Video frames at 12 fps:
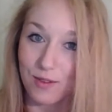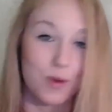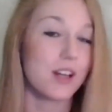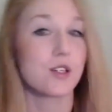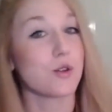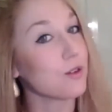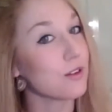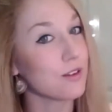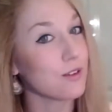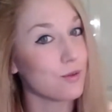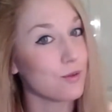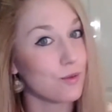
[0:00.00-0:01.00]
what a
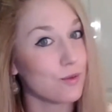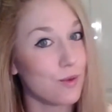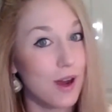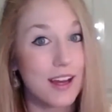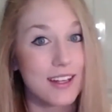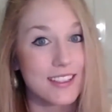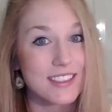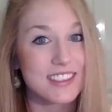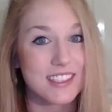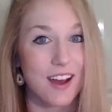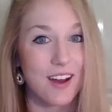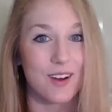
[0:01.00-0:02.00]
toque was.
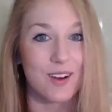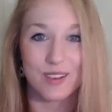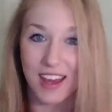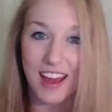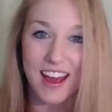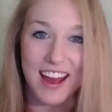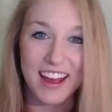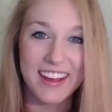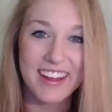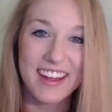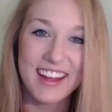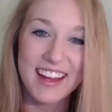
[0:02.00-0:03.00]
So, yeah. I